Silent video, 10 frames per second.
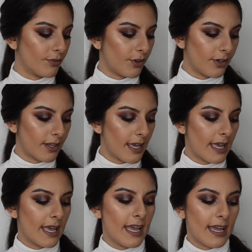on.
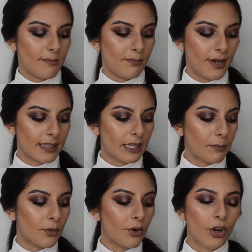But the
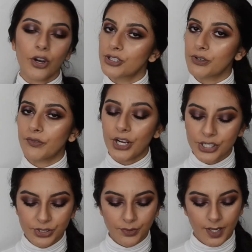more
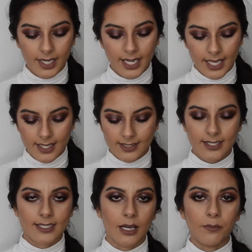controversial one is
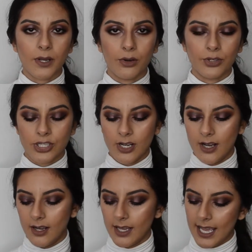
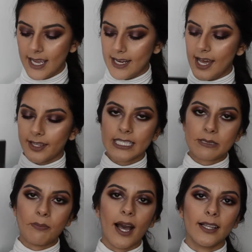Subculture. Now this
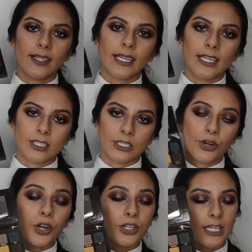palette is
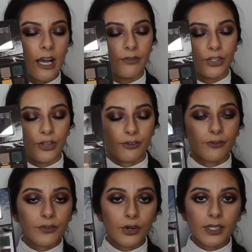known to have a lot of
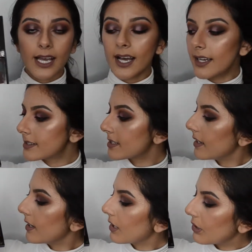fallout
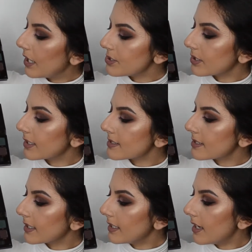as you can see
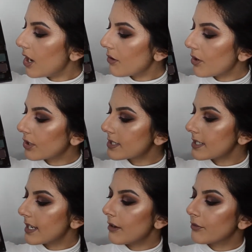here,
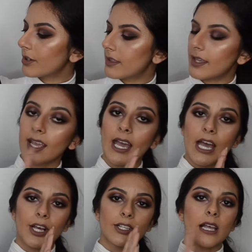Roxy and everything.
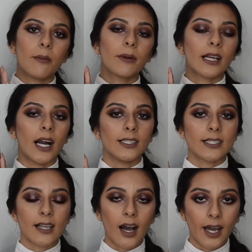Some
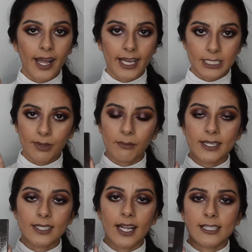colours aren't as
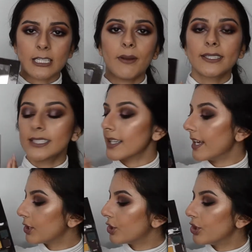pigmented as expected,
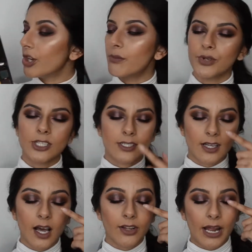like Cube, which is the
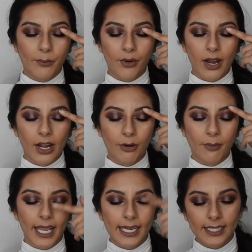colour I'm wearing on
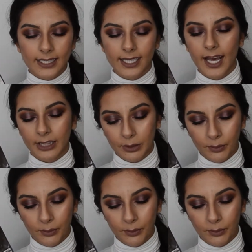my inner lid at the